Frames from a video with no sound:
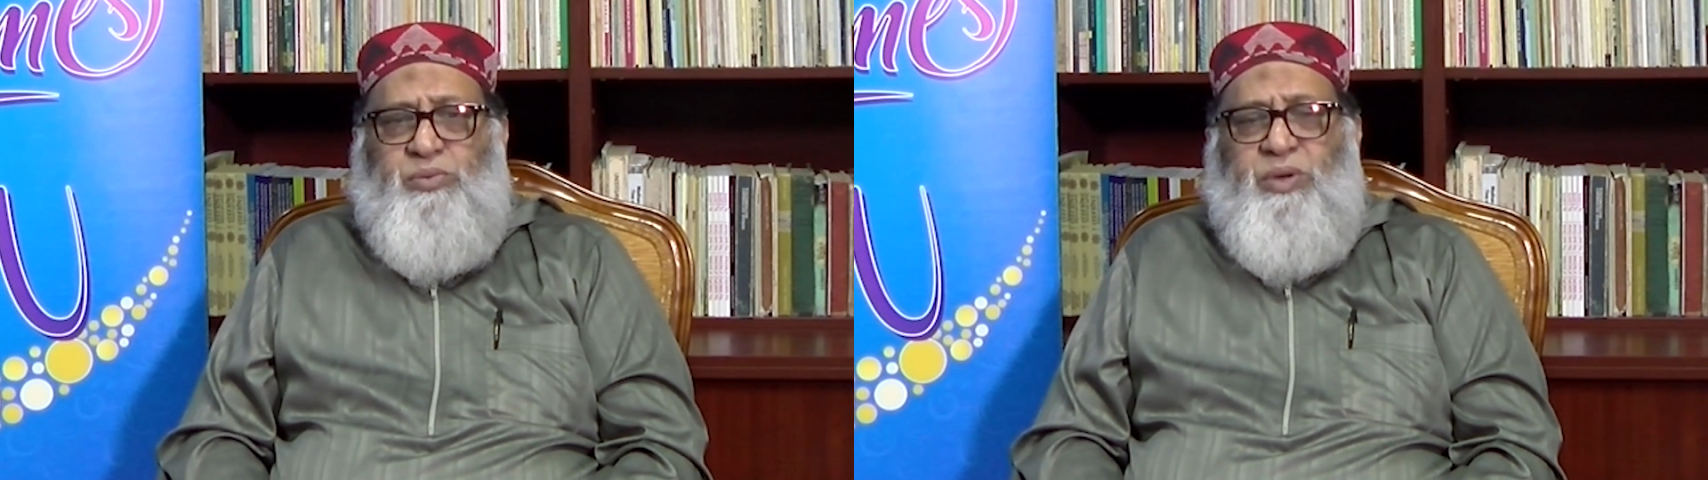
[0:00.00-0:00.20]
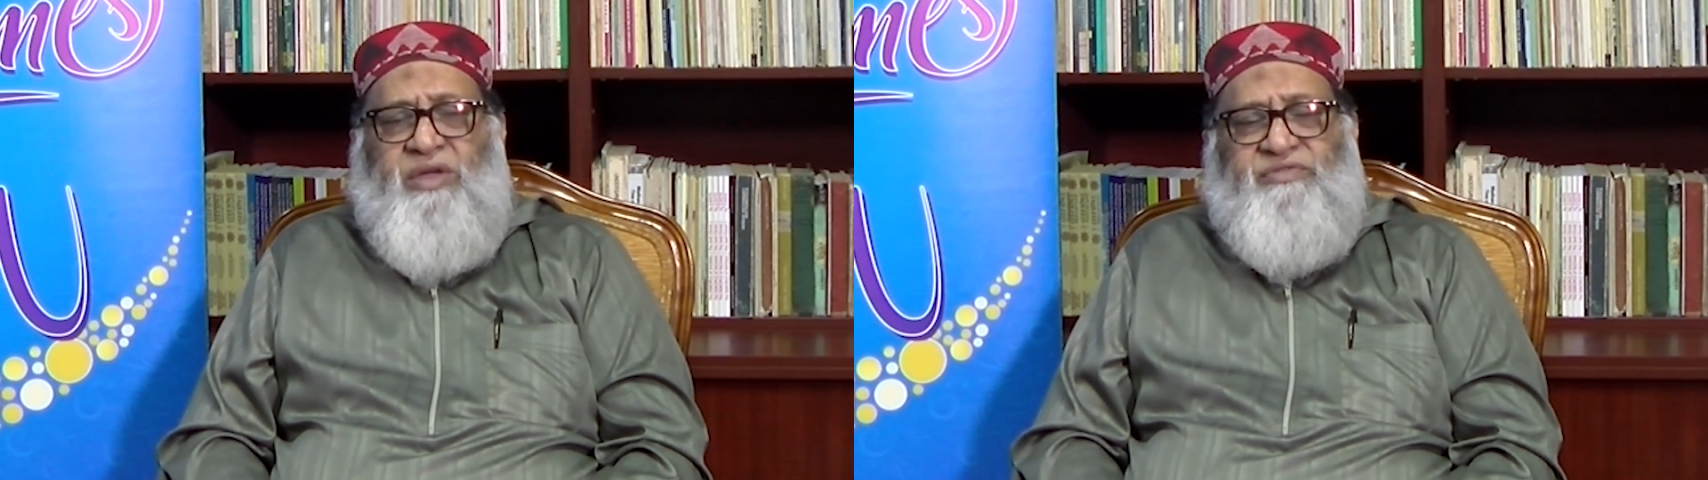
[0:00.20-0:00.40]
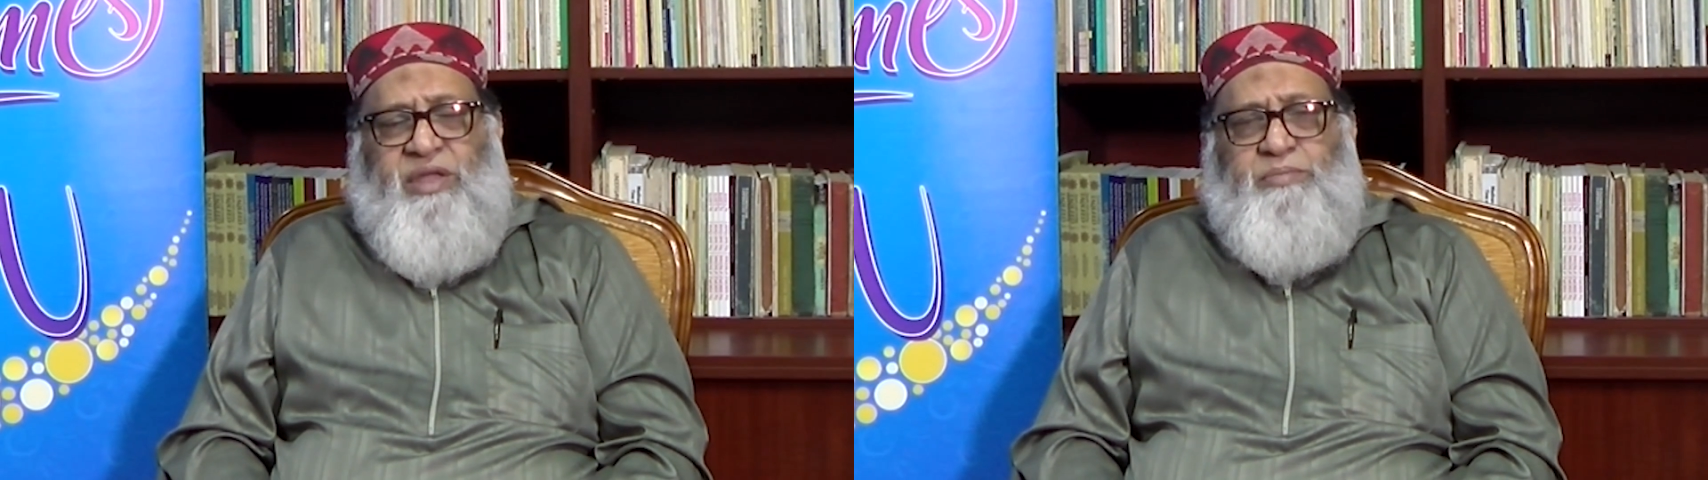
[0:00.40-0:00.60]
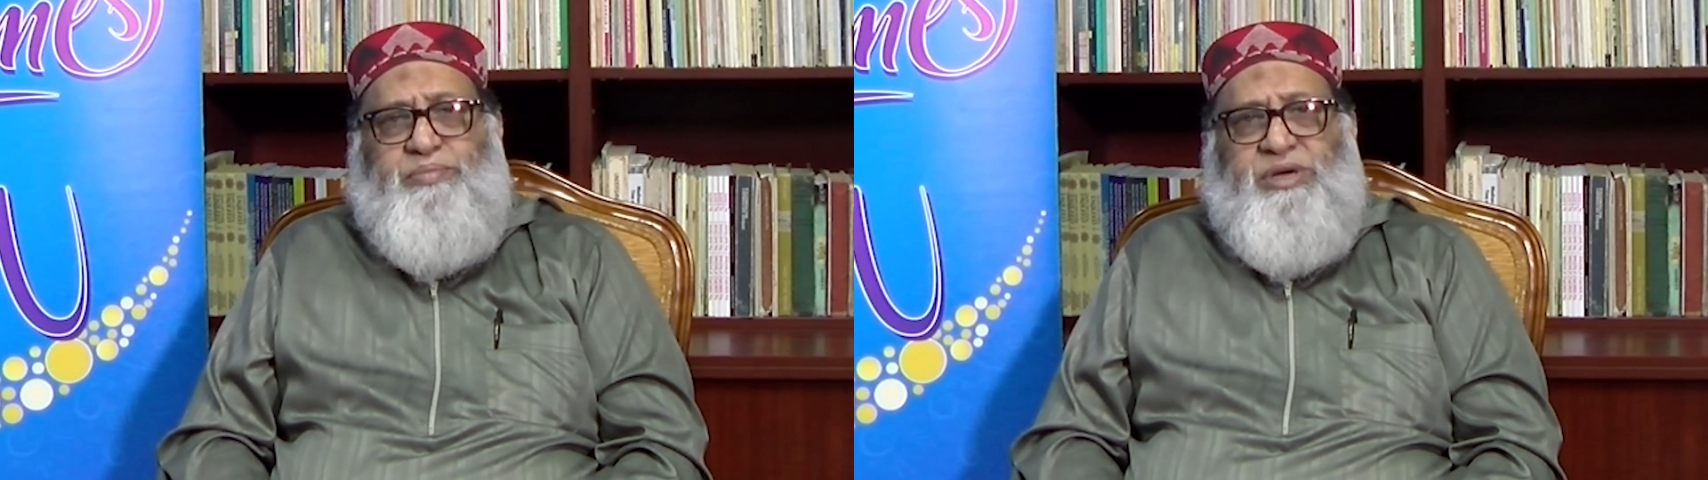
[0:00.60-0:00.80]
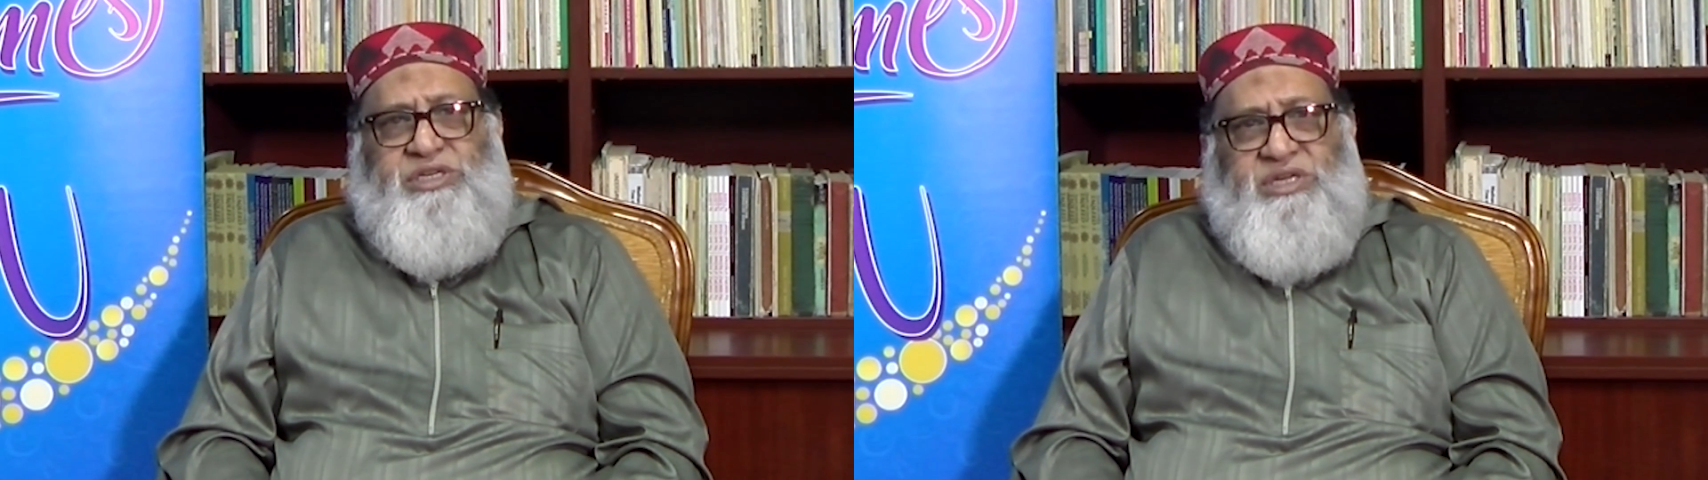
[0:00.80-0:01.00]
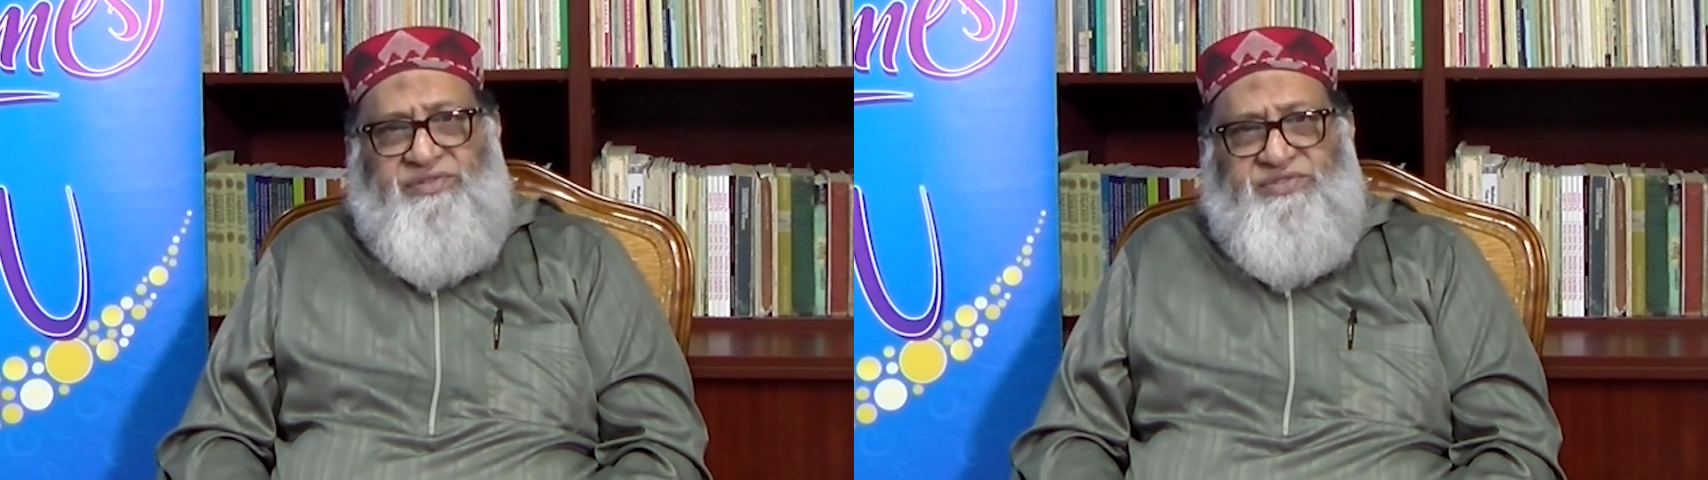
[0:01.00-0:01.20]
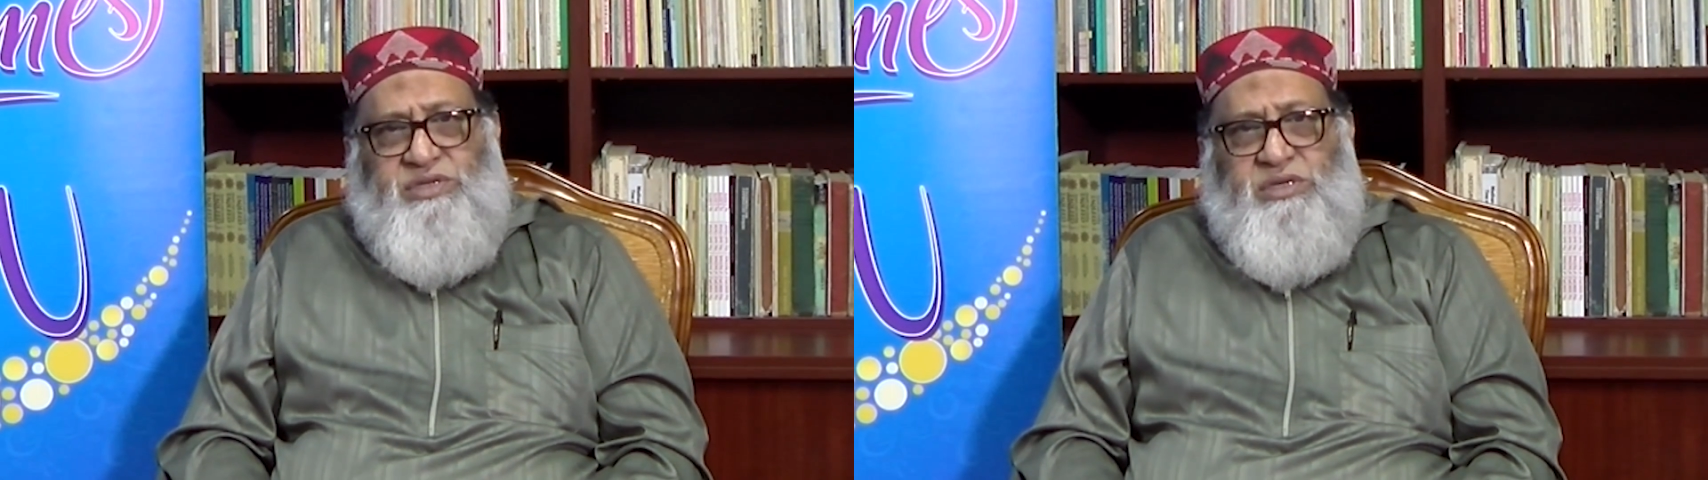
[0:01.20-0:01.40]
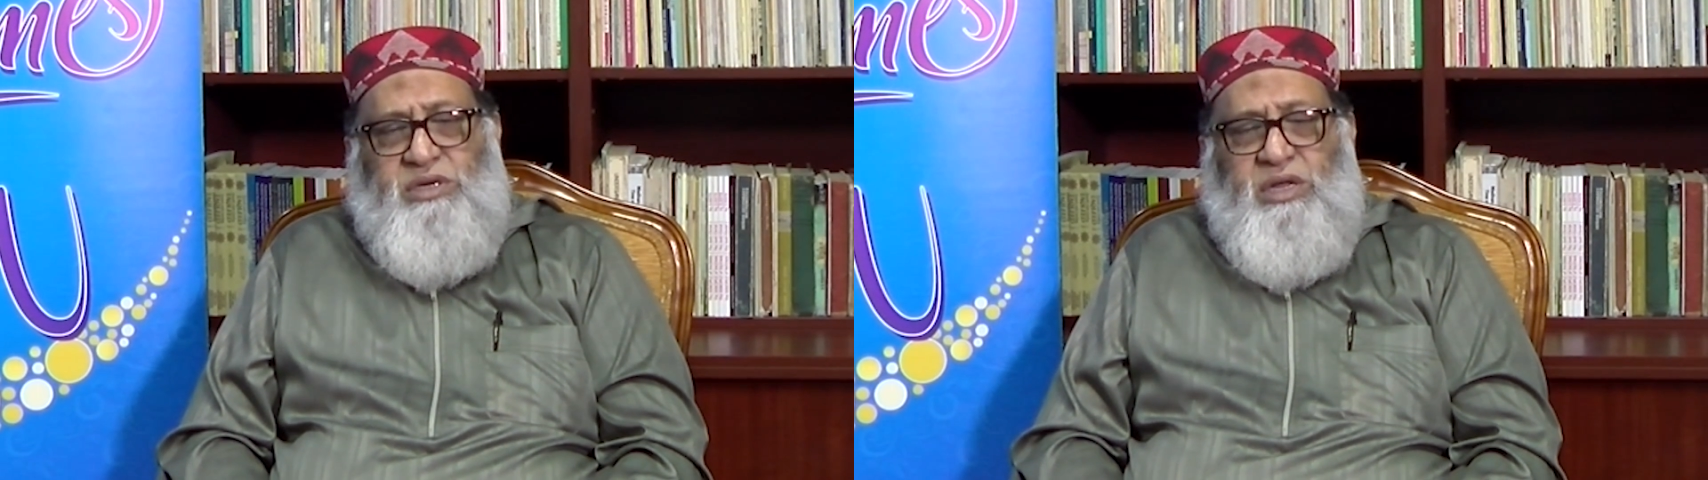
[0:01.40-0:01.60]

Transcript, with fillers: We have them per shifts,